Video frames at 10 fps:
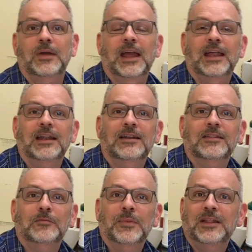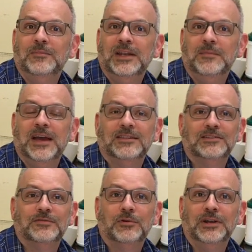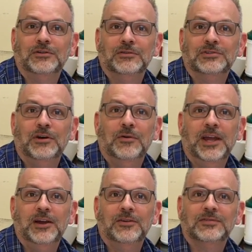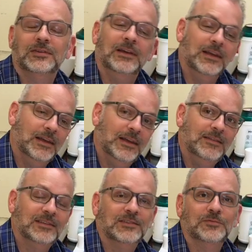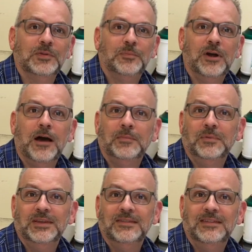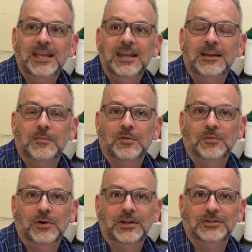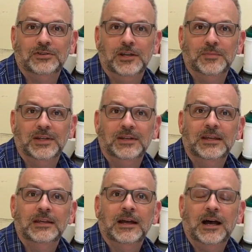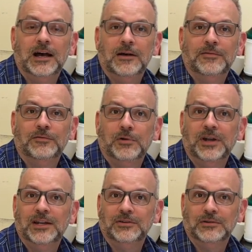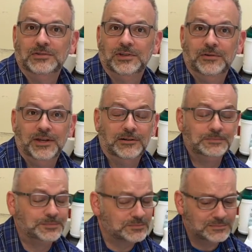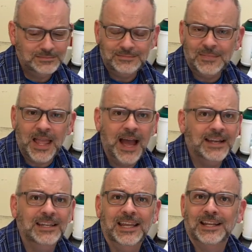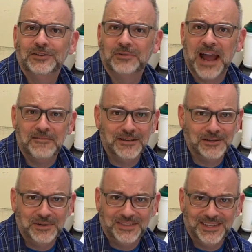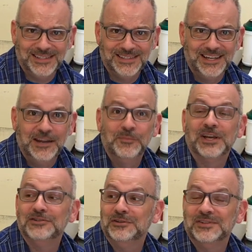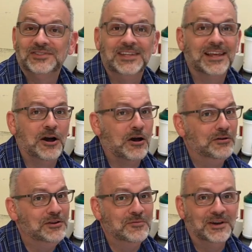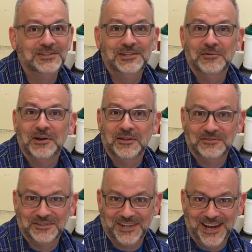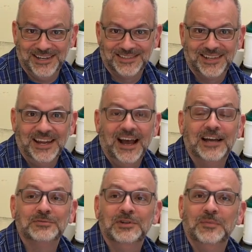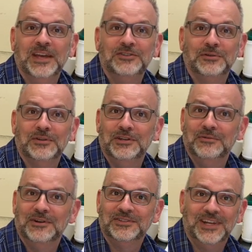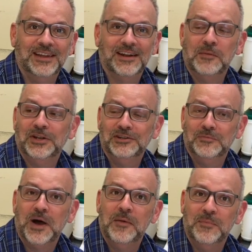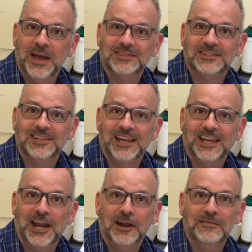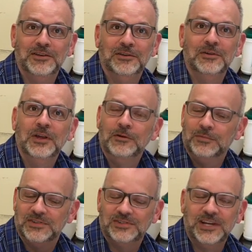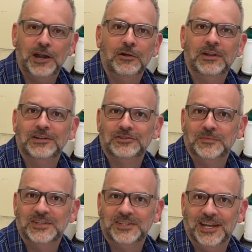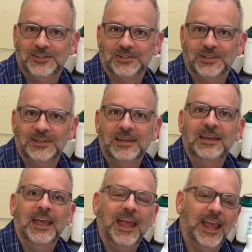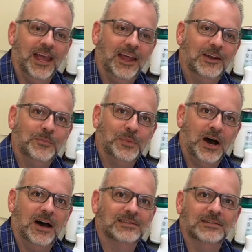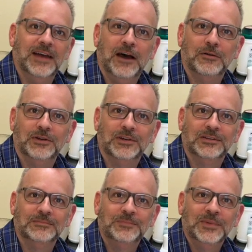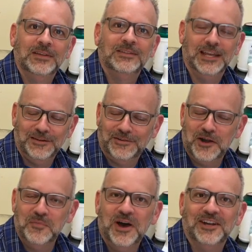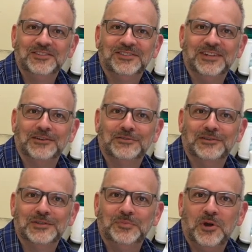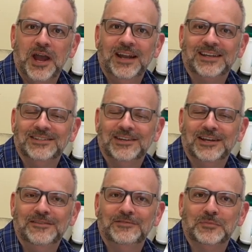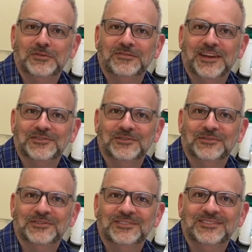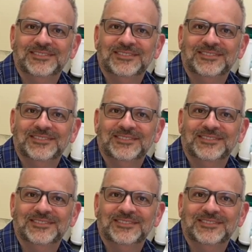and there are many methods for ingrown toenails. This is probably the #1 treatment for an ingrown toenail. I didn't get a graphic with it because you can see that all you want to on other sites. I just want to make sure that you understand that I'm going to do my best to take care of you with sterile instrumentation and positive outlook. Thank you very much. This is Dr. Chris Bryant at Kentucky Foot Professionals.